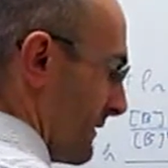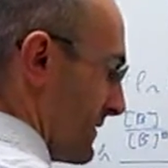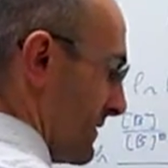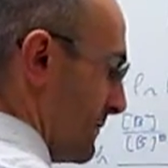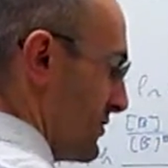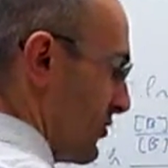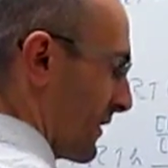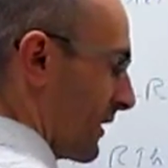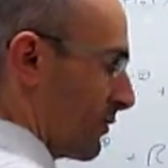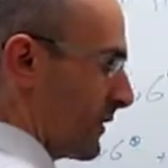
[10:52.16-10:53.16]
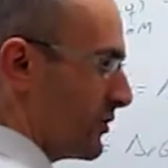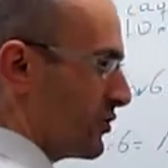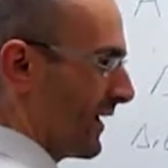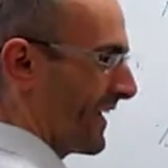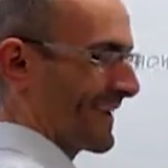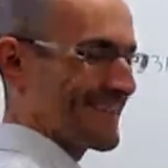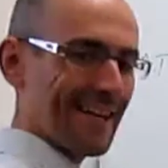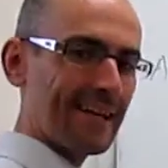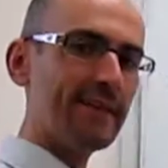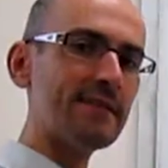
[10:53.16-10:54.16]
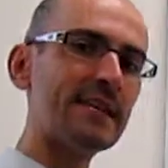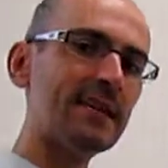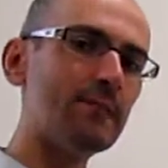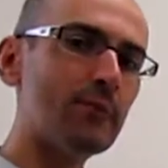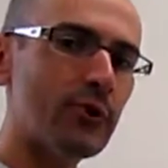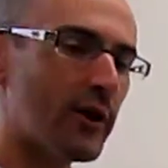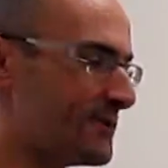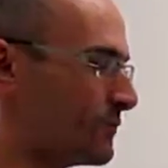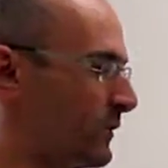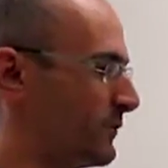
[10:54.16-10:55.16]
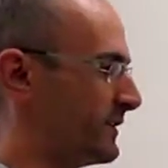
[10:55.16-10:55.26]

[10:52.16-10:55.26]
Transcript: in these numbers in your calculator, you get exactly the same number as what we